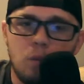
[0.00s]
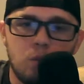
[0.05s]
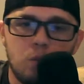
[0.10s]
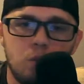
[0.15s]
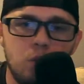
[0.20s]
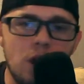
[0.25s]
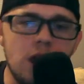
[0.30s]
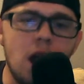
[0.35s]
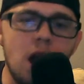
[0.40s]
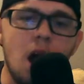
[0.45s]

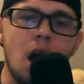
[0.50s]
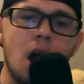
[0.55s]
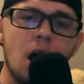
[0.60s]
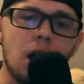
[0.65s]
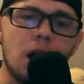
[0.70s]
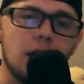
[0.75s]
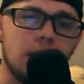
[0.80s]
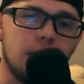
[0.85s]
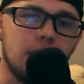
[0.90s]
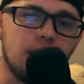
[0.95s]
We
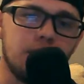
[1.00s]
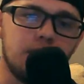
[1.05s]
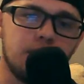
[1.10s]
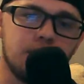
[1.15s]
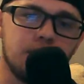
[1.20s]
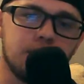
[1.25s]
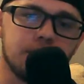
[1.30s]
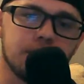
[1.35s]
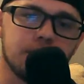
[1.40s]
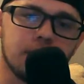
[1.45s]
are
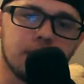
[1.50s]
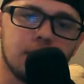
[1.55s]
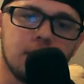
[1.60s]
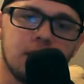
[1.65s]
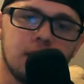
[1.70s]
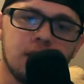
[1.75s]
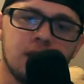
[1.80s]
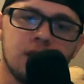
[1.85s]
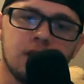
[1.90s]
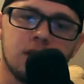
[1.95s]

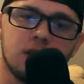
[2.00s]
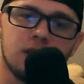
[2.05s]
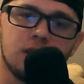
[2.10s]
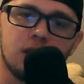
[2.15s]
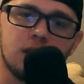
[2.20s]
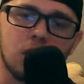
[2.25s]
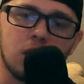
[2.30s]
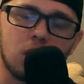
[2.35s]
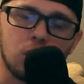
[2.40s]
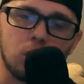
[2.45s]

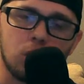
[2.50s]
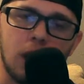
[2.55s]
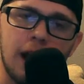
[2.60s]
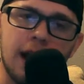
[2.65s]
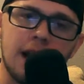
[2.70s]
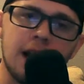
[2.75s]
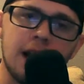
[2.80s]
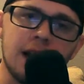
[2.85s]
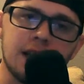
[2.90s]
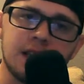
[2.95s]
the
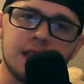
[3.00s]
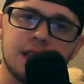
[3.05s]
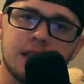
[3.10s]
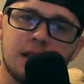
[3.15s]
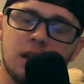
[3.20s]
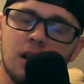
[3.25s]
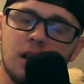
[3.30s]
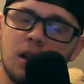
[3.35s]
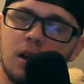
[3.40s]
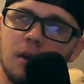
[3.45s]
greatest
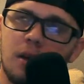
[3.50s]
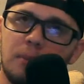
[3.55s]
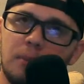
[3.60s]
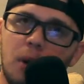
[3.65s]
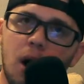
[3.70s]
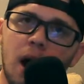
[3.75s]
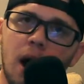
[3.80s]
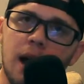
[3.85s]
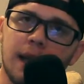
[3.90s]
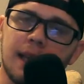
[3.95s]

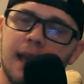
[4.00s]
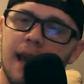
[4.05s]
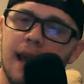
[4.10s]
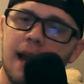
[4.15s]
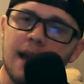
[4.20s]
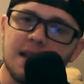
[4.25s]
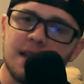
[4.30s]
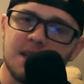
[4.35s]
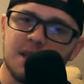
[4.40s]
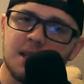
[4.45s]

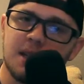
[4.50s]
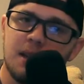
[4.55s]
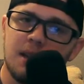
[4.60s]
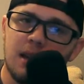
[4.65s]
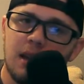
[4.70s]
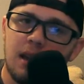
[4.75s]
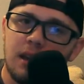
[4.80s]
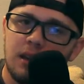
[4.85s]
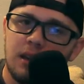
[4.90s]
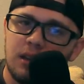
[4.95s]
podcast
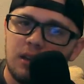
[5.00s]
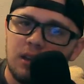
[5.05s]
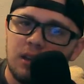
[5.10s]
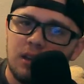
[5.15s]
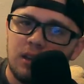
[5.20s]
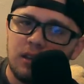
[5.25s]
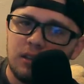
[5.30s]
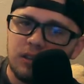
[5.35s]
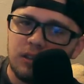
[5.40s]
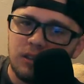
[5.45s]

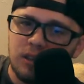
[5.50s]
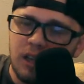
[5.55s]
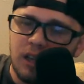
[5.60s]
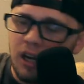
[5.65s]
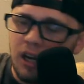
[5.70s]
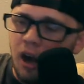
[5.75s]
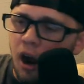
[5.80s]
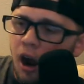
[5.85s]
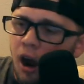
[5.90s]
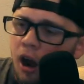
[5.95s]

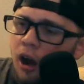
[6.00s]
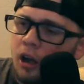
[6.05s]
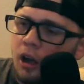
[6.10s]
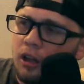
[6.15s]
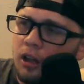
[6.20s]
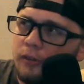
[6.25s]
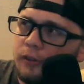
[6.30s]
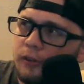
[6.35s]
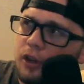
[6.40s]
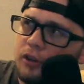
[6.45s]
in
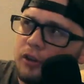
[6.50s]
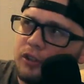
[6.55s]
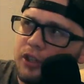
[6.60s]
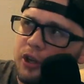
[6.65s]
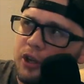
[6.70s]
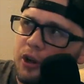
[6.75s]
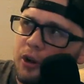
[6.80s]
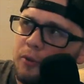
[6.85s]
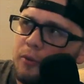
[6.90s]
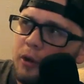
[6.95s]
all of
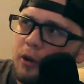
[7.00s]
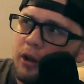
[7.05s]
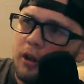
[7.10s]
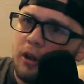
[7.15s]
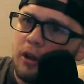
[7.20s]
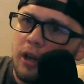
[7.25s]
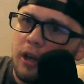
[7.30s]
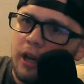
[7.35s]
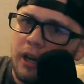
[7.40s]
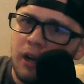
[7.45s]
YouTube,
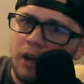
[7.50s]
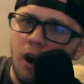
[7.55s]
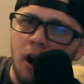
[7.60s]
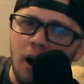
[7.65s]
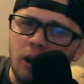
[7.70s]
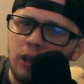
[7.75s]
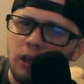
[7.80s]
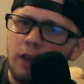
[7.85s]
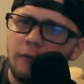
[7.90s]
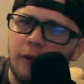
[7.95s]
in
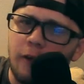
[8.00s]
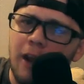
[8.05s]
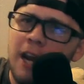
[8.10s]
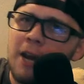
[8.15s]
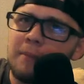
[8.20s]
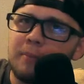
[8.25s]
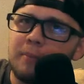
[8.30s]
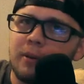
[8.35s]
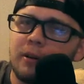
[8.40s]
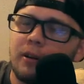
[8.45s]
all of
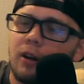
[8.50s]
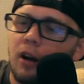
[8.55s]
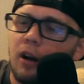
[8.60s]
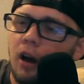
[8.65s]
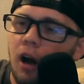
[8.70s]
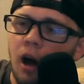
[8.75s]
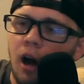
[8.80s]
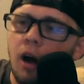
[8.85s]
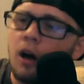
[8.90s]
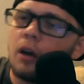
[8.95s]
AMP,
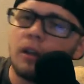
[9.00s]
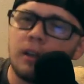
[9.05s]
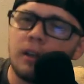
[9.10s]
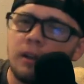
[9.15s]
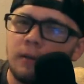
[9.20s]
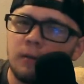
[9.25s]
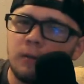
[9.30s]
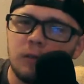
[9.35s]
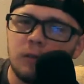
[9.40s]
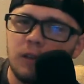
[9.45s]
all
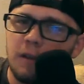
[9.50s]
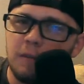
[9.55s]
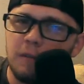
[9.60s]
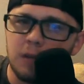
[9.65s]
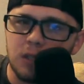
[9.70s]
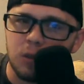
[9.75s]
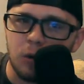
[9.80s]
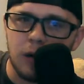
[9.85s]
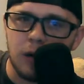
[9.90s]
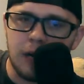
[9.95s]
the in
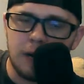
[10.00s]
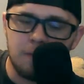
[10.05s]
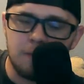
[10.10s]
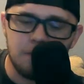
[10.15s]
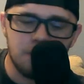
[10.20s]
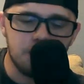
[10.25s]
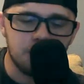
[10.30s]
between.